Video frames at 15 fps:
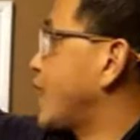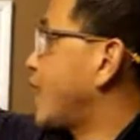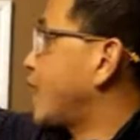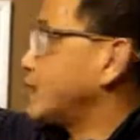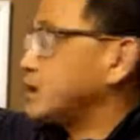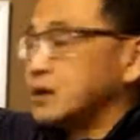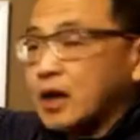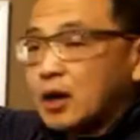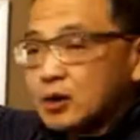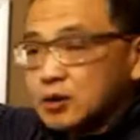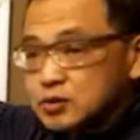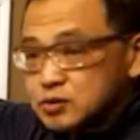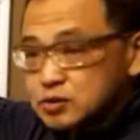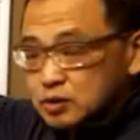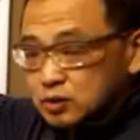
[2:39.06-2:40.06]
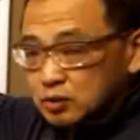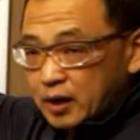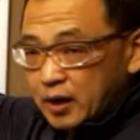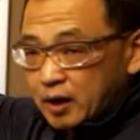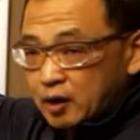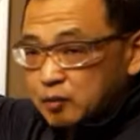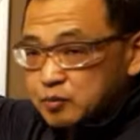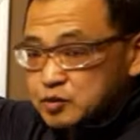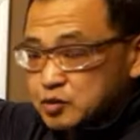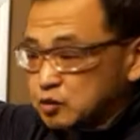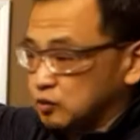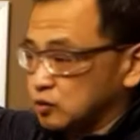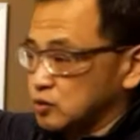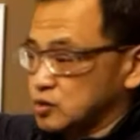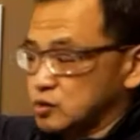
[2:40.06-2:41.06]
that also helps
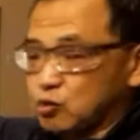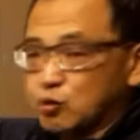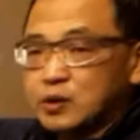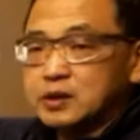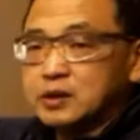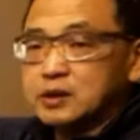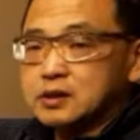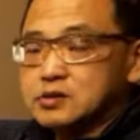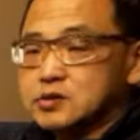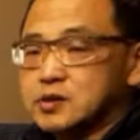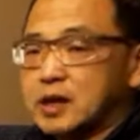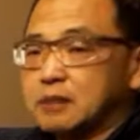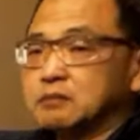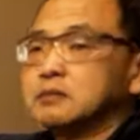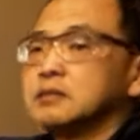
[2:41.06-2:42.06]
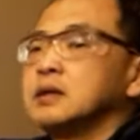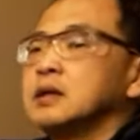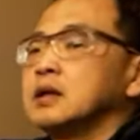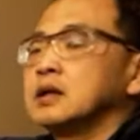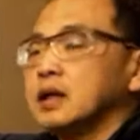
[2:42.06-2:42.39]
you to screening some